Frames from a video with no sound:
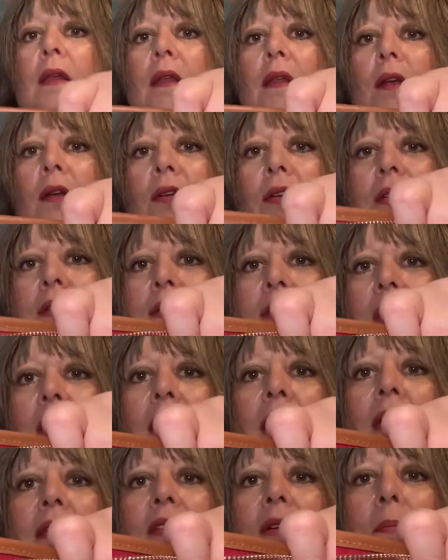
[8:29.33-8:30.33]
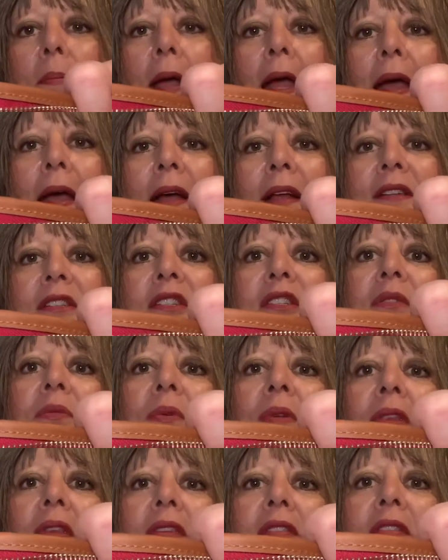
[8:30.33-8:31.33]
There is a leather patch
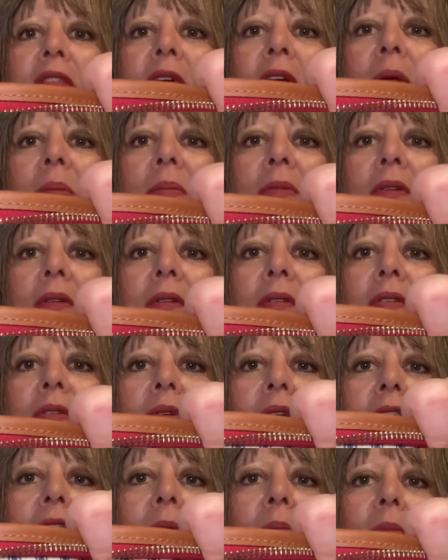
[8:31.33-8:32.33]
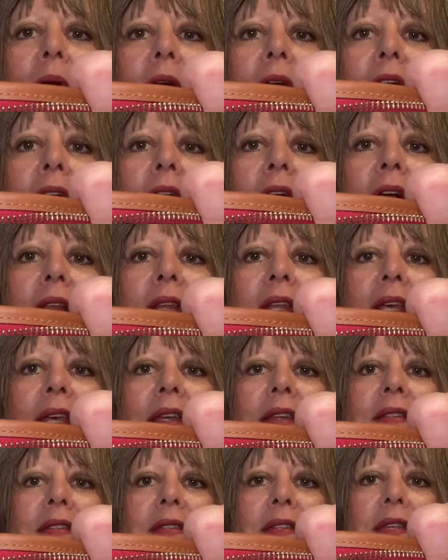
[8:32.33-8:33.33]
with the script Dooney and Burke on the
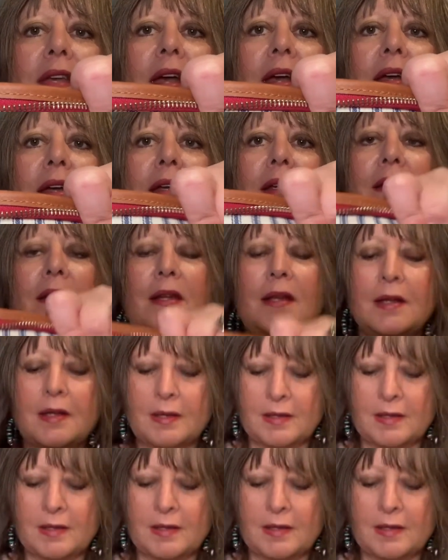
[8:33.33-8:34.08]
inside.